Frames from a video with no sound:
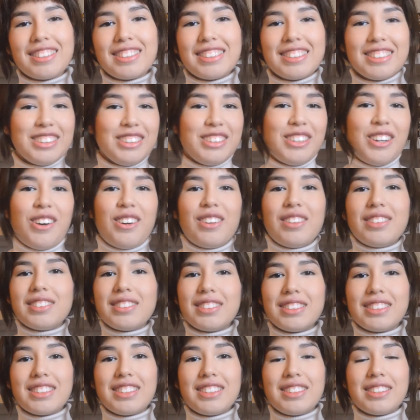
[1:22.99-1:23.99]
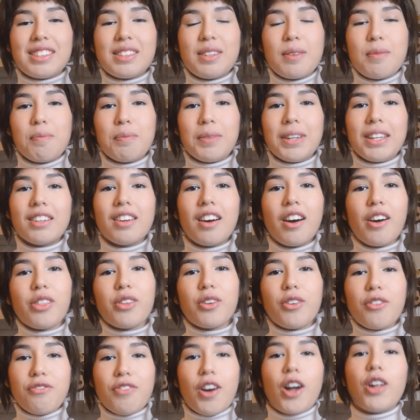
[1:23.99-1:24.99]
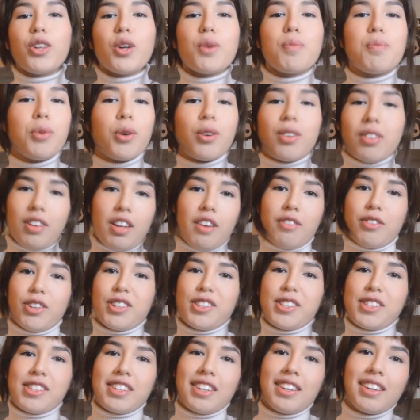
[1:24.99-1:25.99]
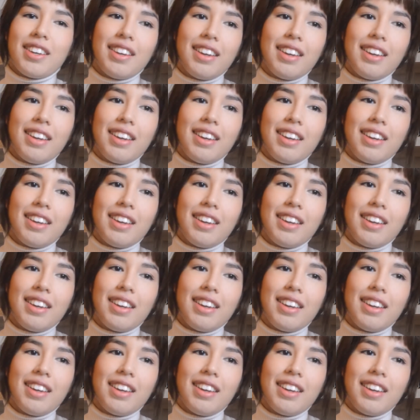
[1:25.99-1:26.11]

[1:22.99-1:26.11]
you know, just meet other fellow book lovers.